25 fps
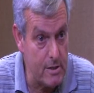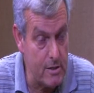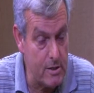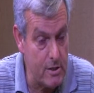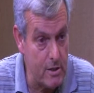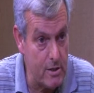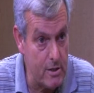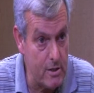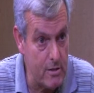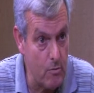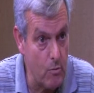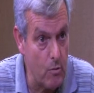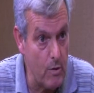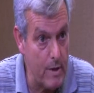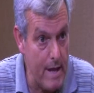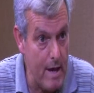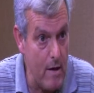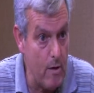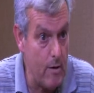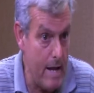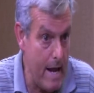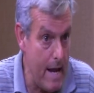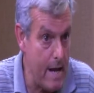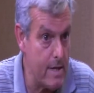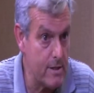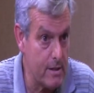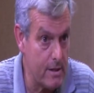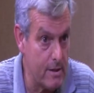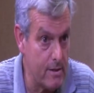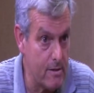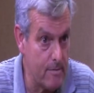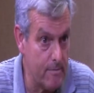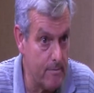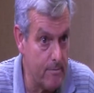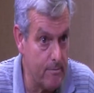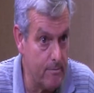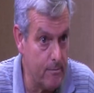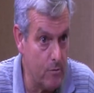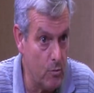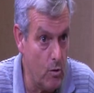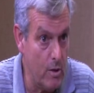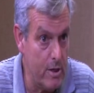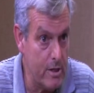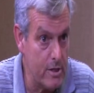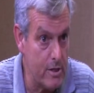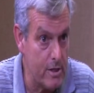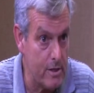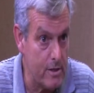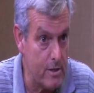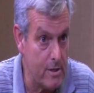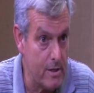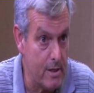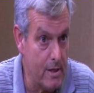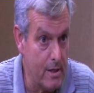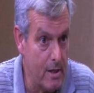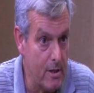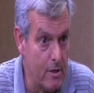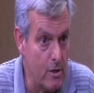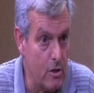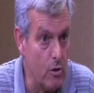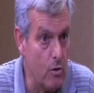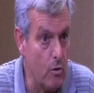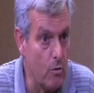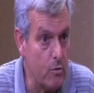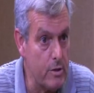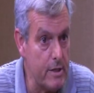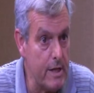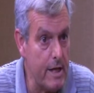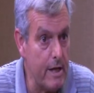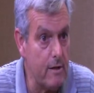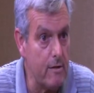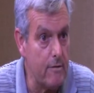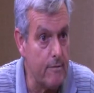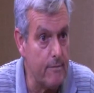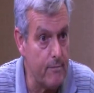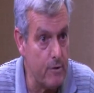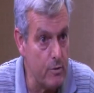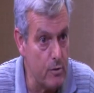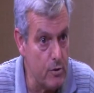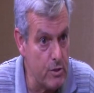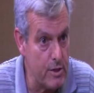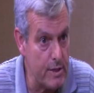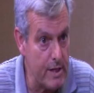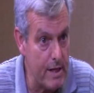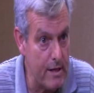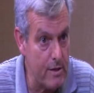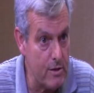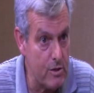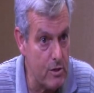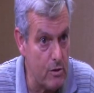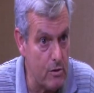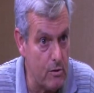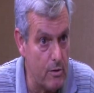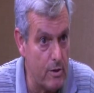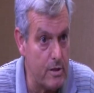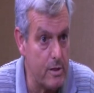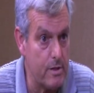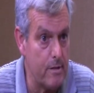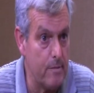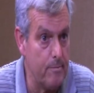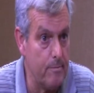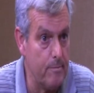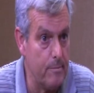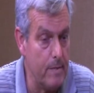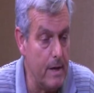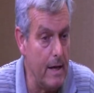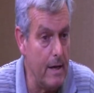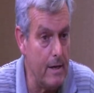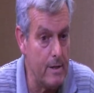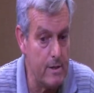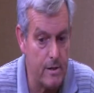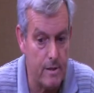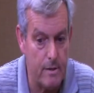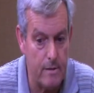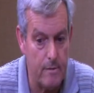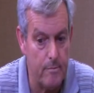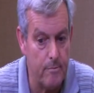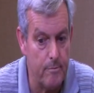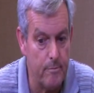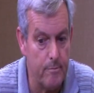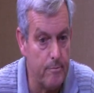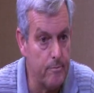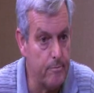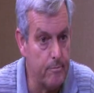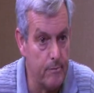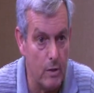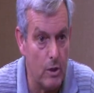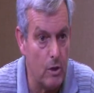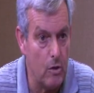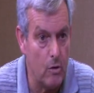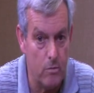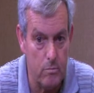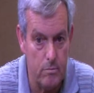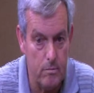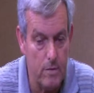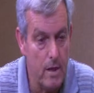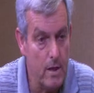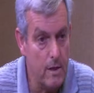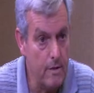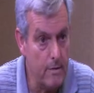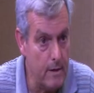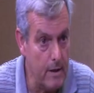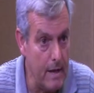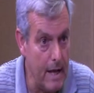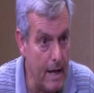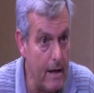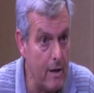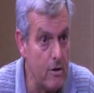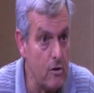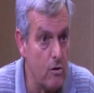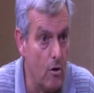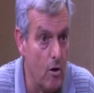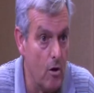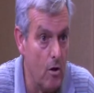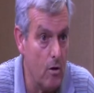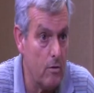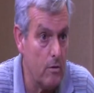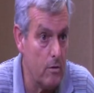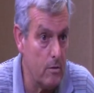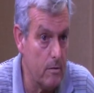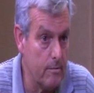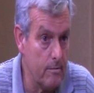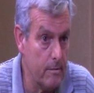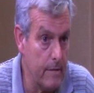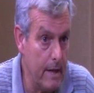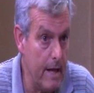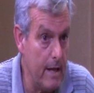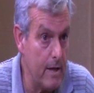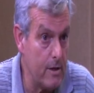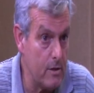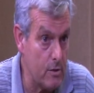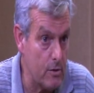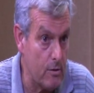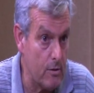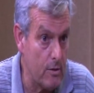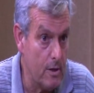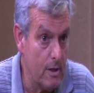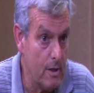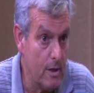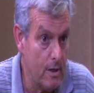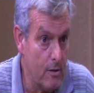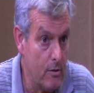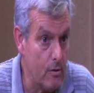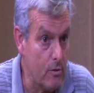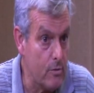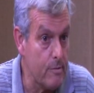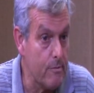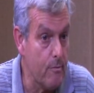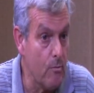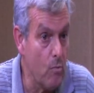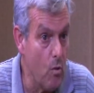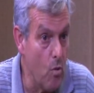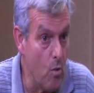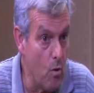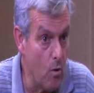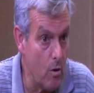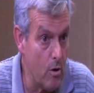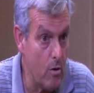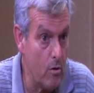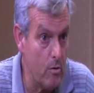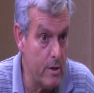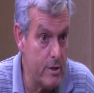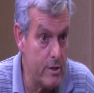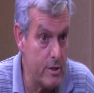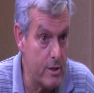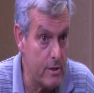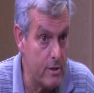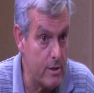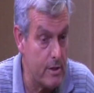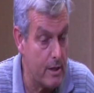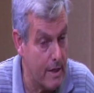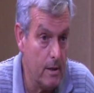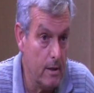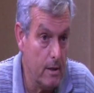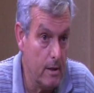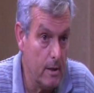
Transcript: decision without asking some questions. You don't take the first answer as the end all answer. There's more questions.